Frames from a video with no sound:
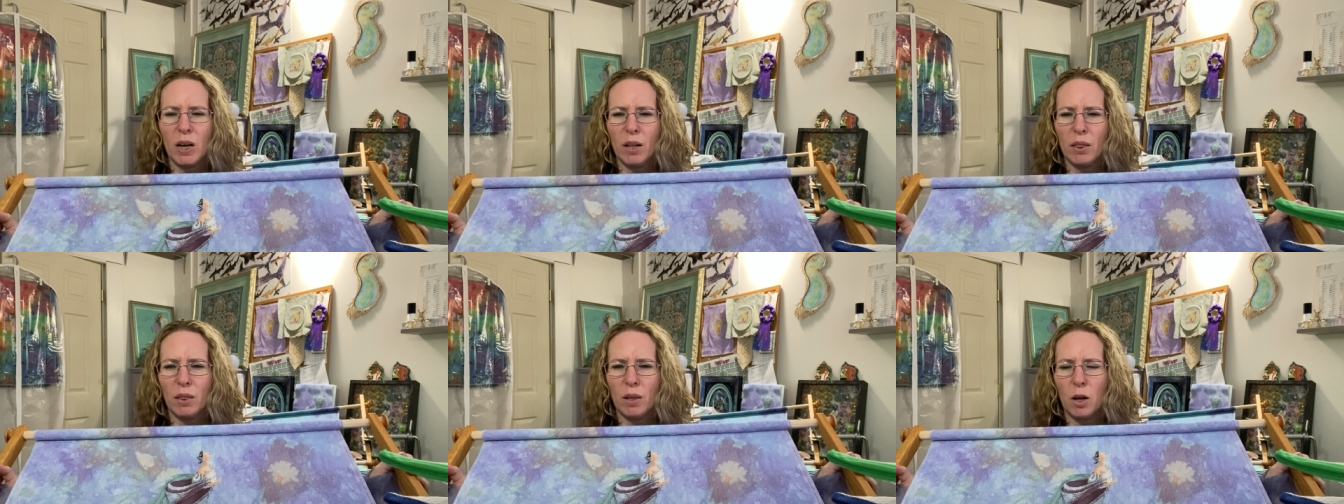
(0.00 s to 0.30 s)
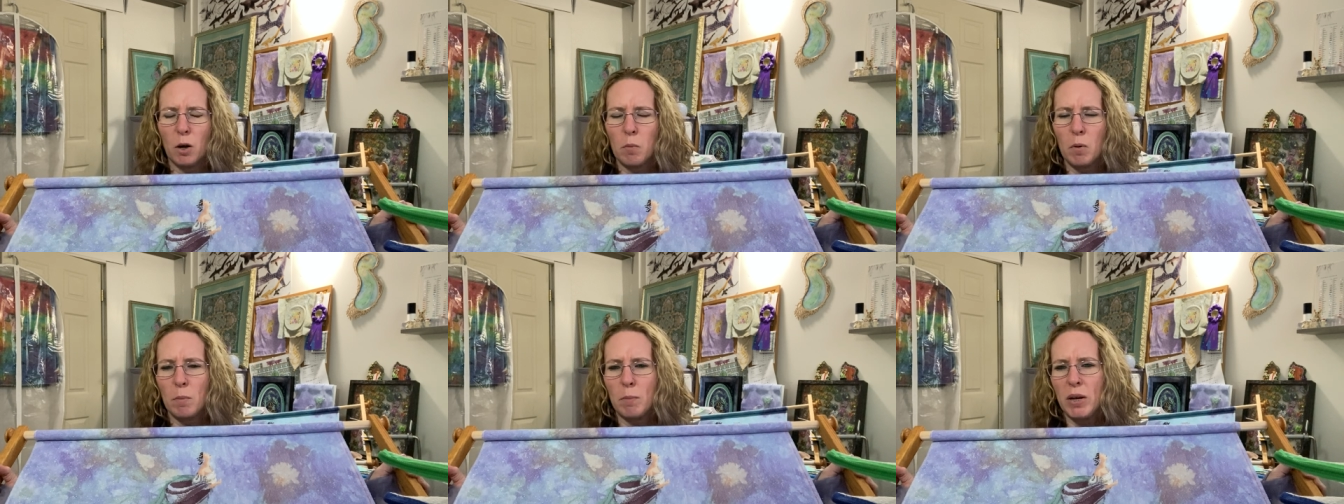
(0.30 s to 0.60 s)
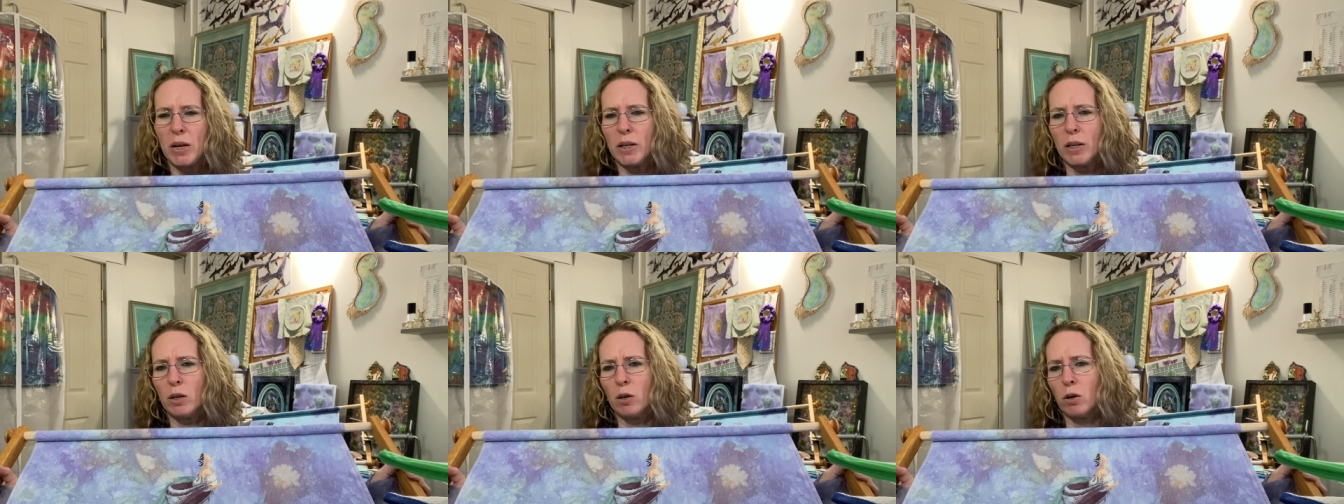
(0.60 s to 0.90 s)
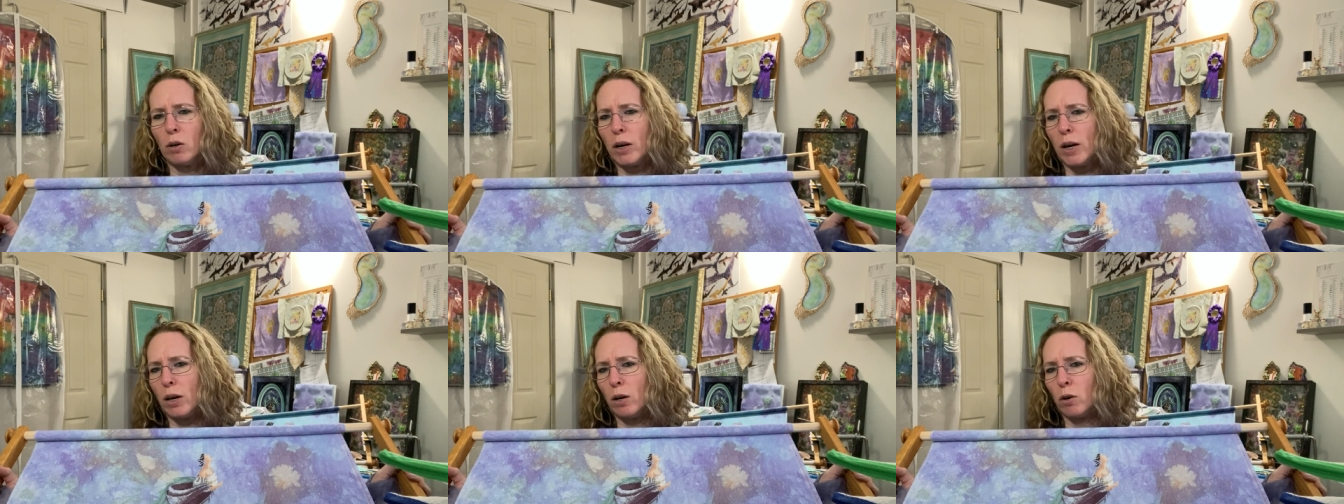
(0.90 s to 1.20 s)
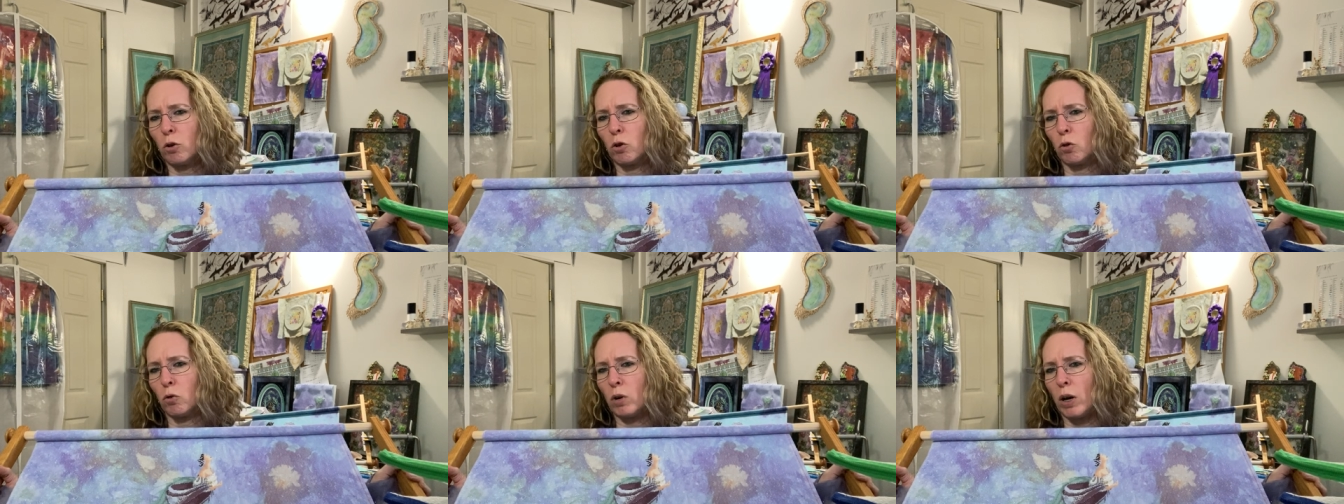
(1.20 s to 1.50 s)
of thought about making her hair
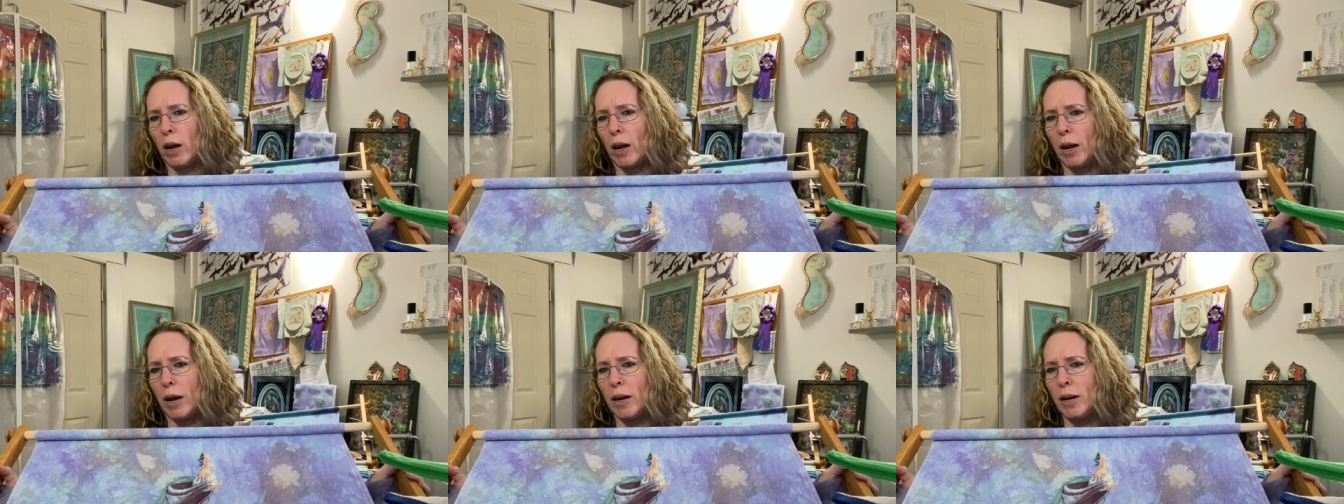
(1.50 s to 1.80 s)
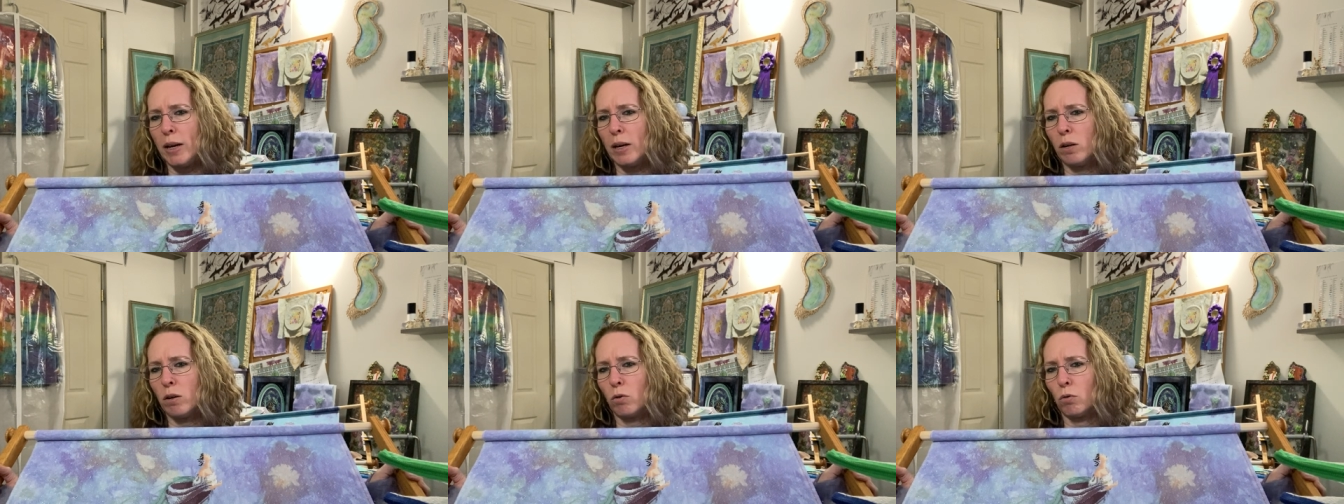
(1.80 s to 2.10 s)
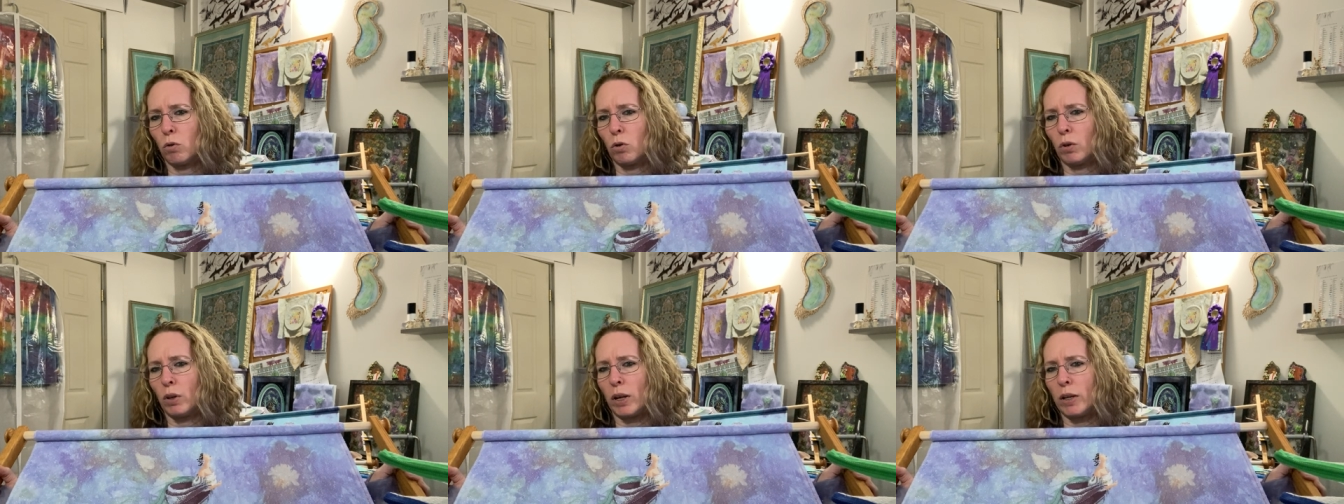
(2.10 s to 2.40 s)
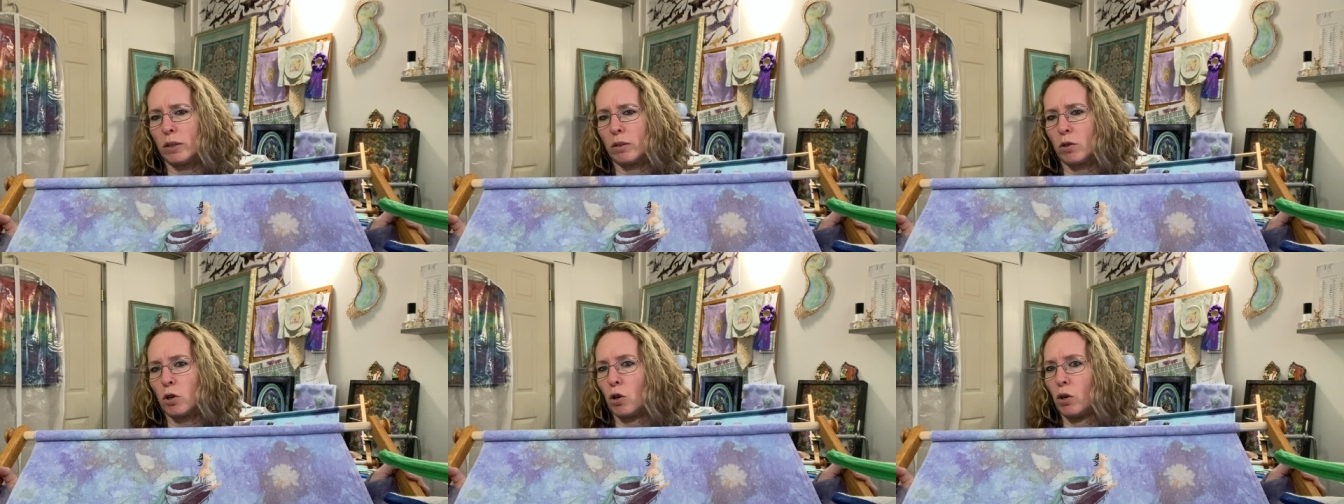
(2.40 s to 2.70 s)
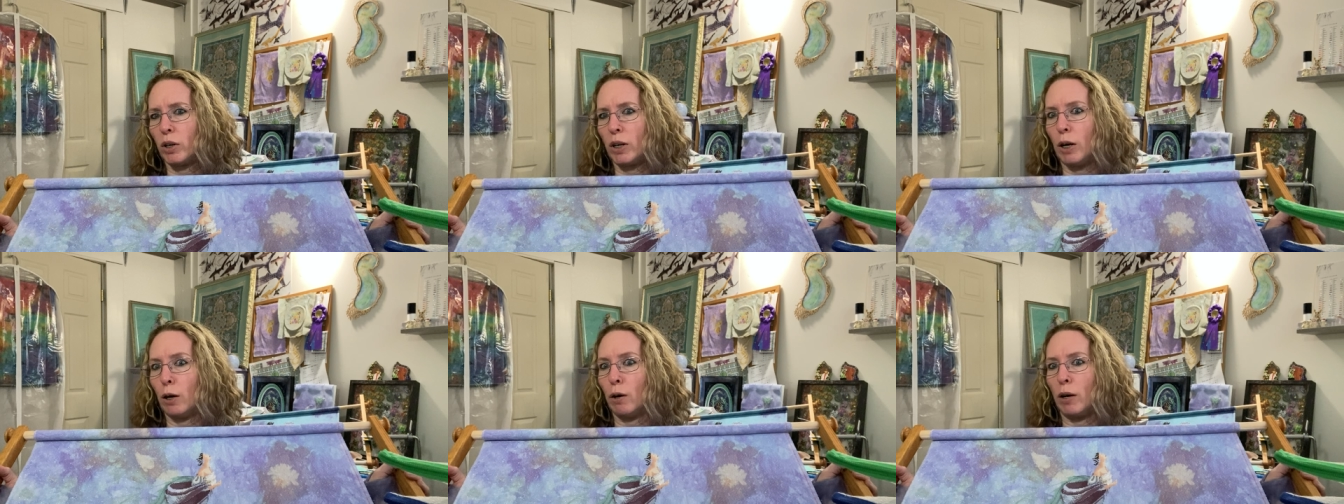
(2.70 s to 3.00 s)
gray or like
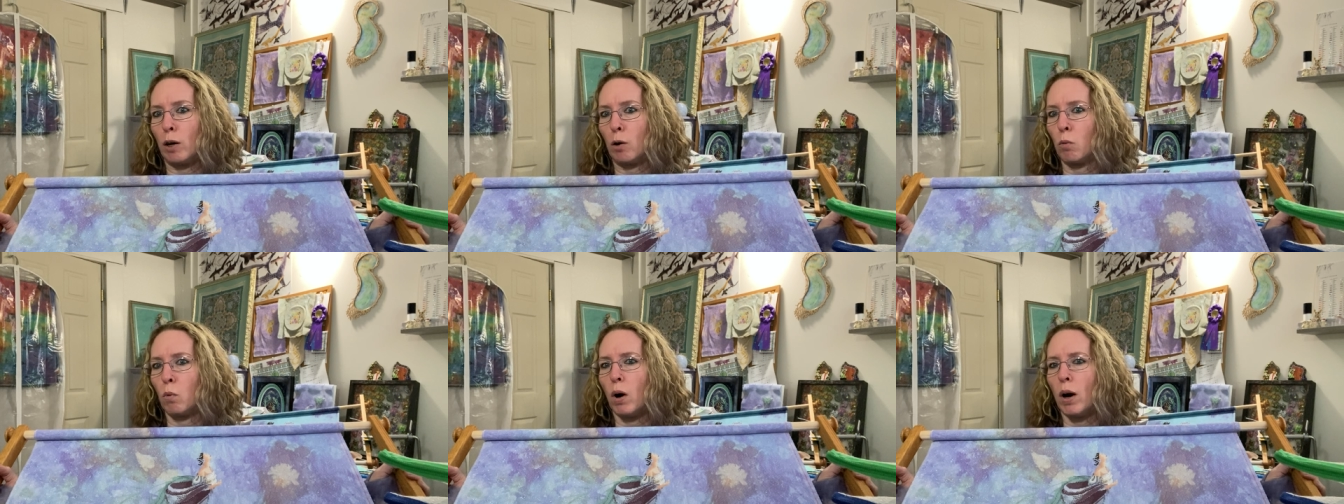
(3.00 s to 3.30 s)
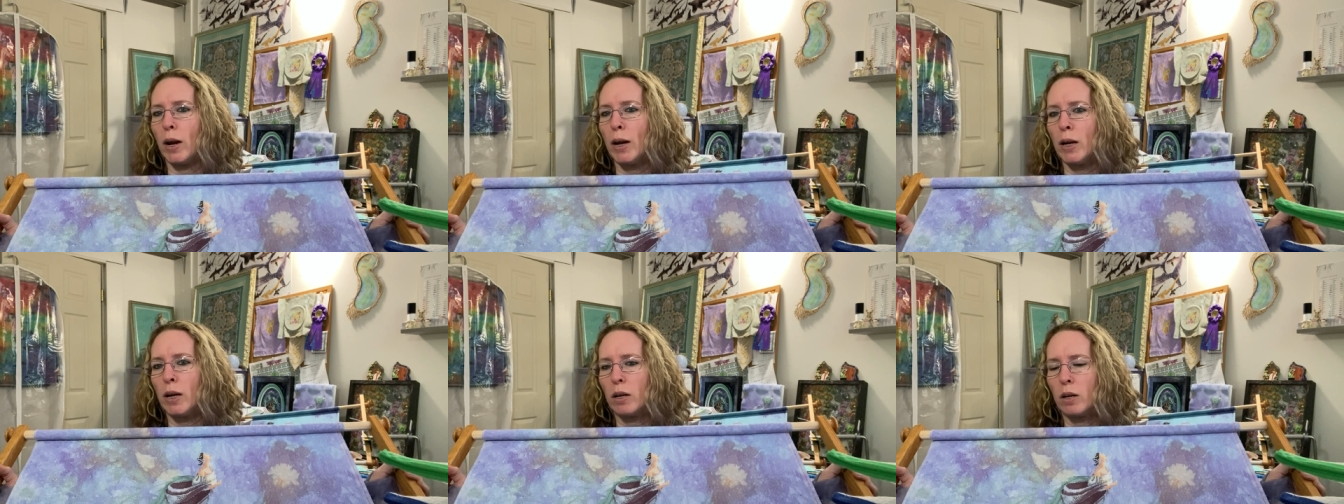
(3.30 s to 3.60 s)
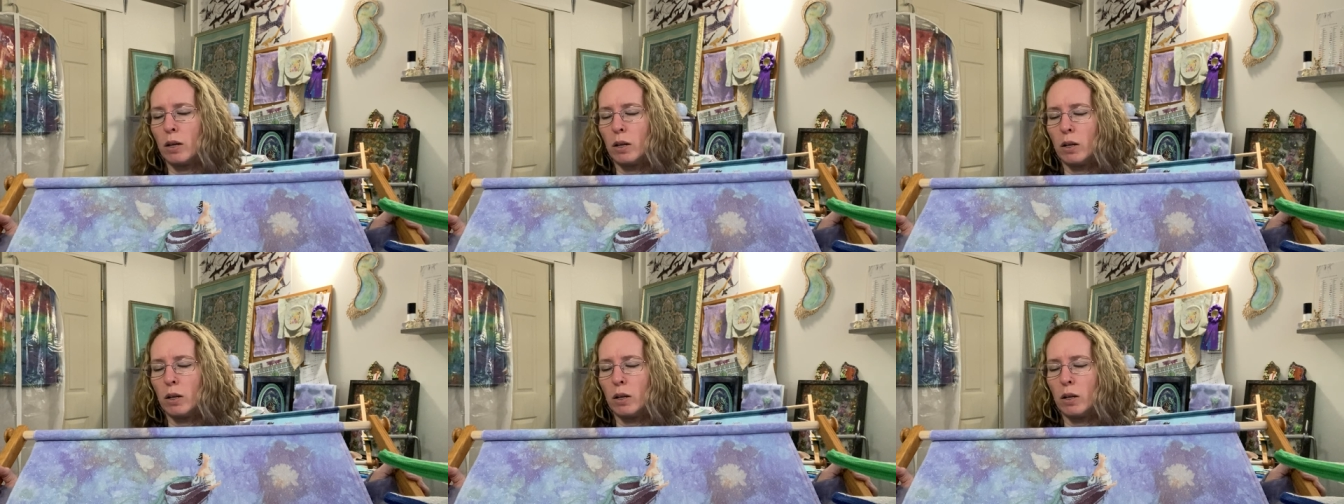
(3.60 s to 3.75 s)
Targaryen white.